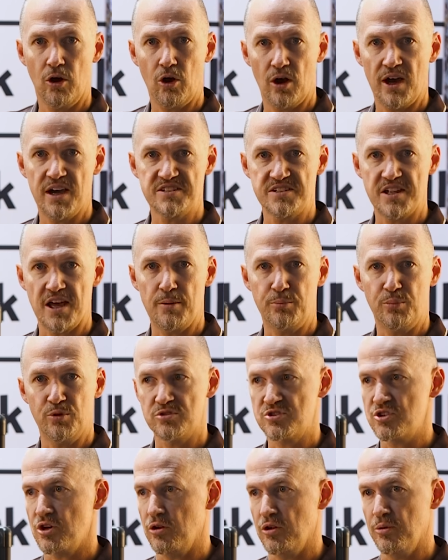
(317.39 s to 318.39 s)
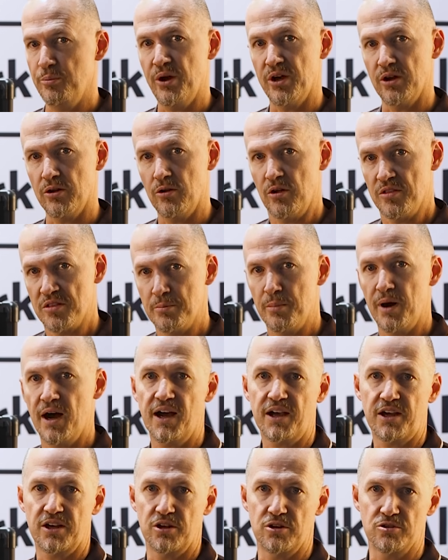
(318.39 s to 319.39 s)
highest output solar panel on the
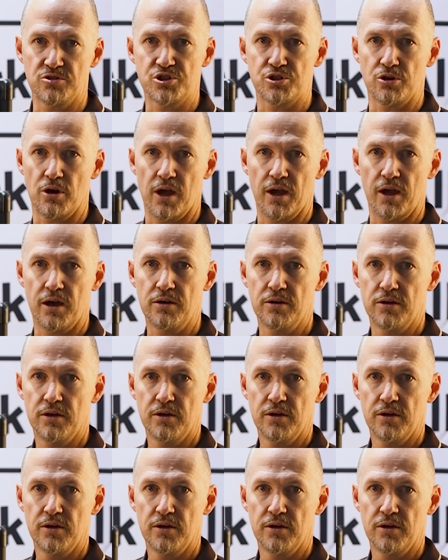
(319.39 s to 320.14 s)
market in Australia.